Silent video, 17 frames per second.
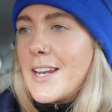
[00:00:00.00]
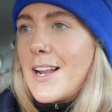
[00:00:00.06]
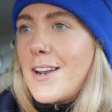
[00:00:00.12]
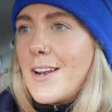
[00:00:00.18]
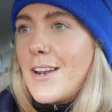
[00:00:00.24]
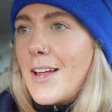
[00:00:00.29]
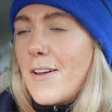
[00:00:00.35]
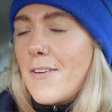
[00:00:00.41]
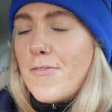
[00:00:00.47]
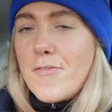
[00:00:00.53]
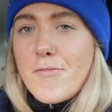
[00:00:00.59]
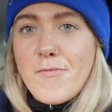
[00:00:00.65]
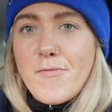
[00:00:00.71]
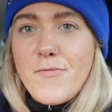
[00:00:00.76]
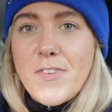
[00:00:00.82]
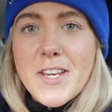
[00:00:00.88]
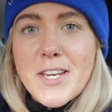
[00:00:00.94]
then I'll
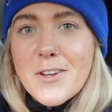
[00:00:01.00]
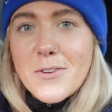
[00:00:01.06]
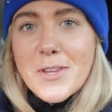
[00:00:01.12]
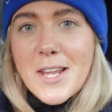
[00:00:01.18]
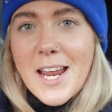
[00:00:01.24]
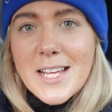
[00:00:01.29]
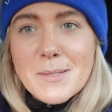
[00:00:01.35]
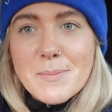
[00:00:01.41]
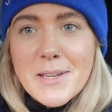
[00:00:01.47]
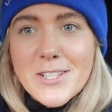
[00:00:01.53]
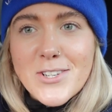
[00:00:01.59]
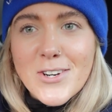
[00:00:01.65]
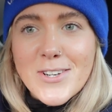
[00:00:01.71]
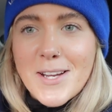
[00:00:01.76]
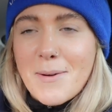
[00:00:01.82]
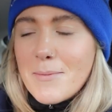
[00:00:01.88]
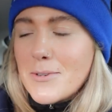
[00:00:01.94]
video the lights being
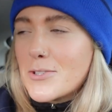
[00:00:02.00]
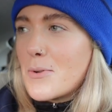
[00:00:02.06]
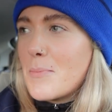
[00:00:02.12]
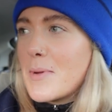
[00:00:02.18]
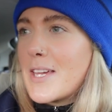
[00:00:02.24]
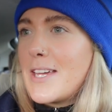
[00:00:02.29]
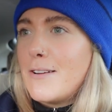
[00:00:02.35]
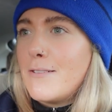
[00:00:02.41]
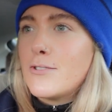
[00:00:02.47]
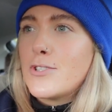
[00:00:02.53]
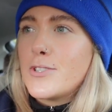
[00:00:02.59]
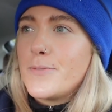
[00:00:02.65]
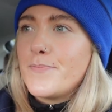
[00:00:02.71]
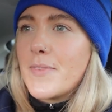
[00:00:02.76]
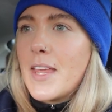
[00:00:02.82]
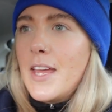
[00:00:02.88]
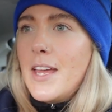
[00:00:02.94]
turned on, which is going to be cute.
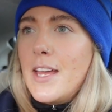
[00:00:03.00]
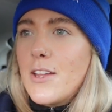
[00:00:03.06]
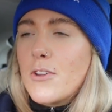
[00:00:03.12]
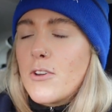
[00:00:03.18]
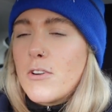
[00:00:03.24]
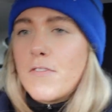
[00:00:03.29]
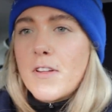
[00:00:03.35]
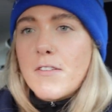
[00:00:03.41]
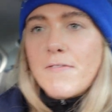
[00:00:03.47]
You're going to